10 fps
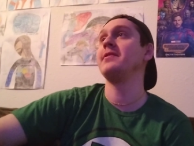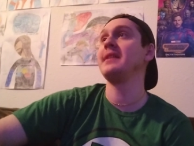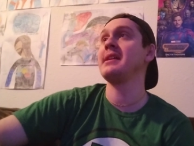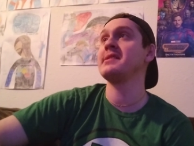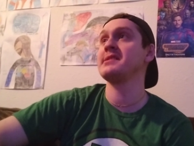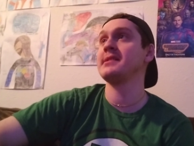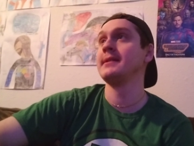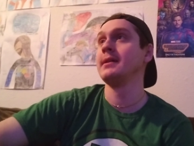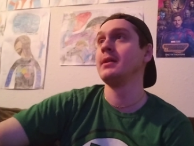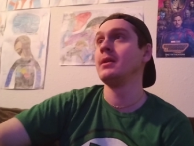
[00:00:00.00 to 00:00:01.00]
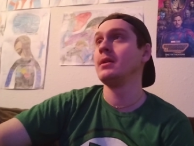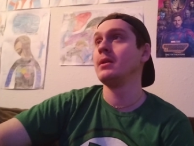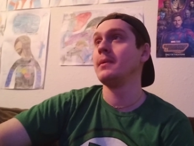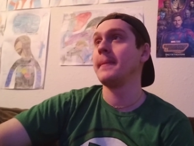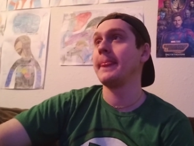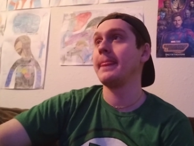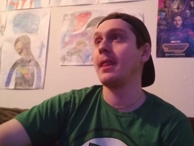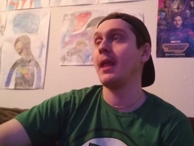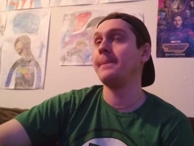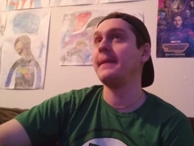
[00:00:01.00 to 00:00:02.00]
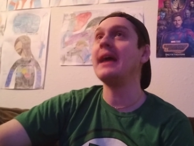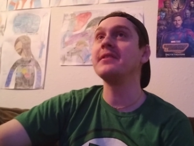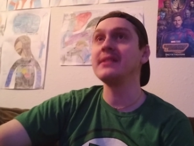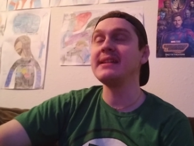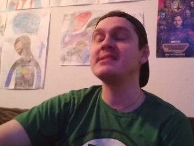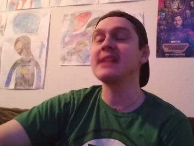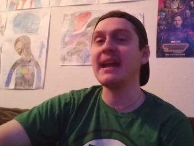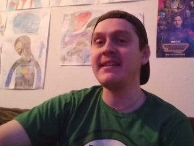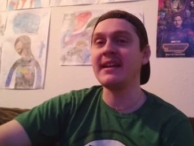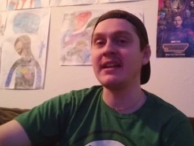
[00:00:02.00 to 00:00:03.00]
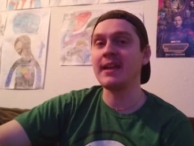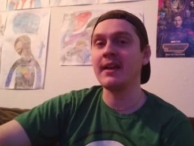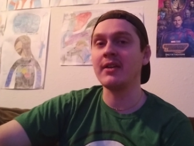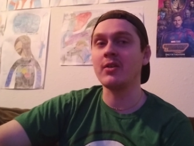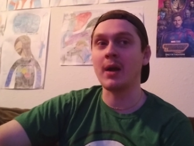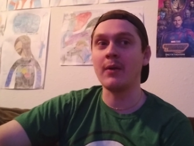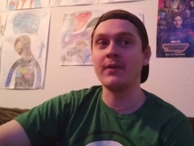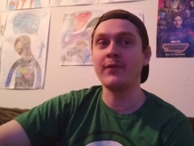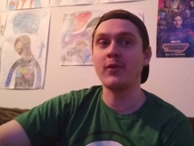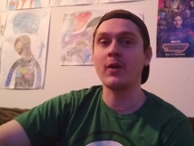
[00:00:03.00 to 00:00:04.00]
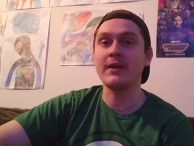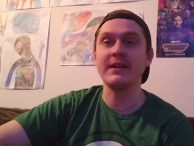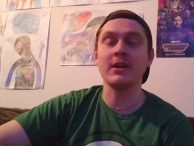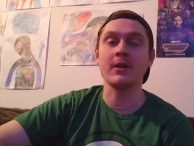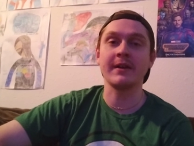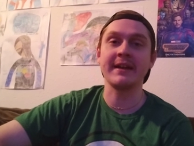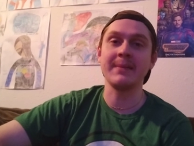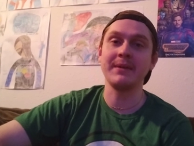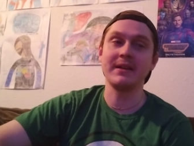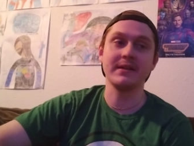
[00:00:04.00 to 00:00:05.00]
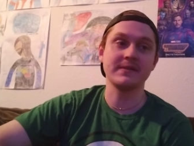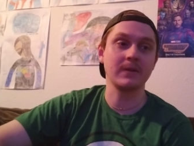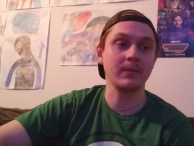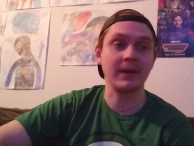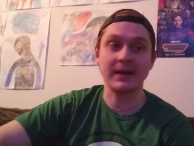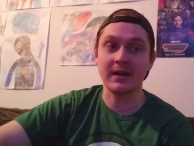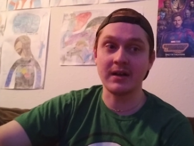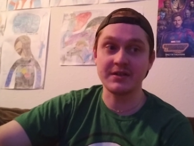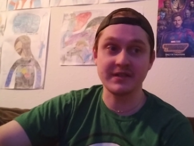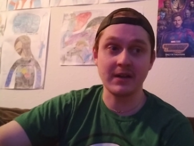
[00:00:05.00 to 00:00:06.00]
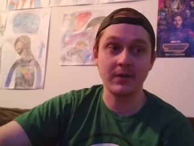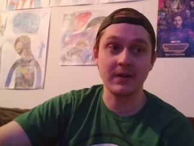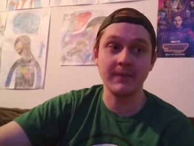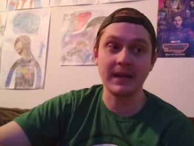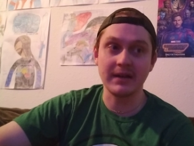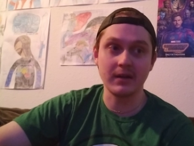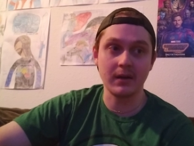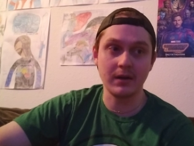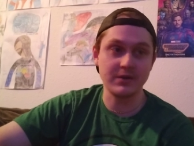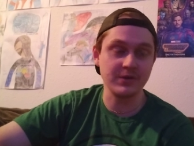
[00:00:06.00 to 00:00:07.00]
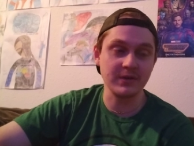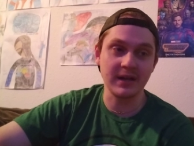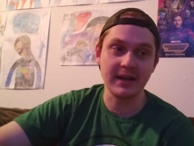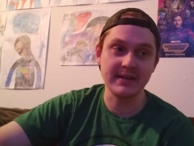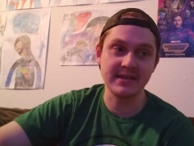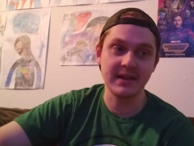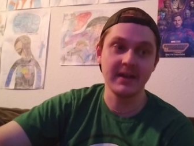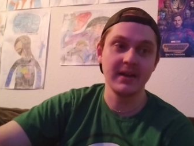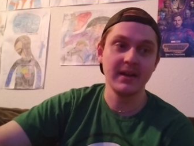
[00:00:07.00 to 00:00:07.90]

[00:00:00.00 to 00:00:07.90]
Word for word: at least, at least I didn't get grounded for a year again because oh my gosh, that will come back to haunt you guys.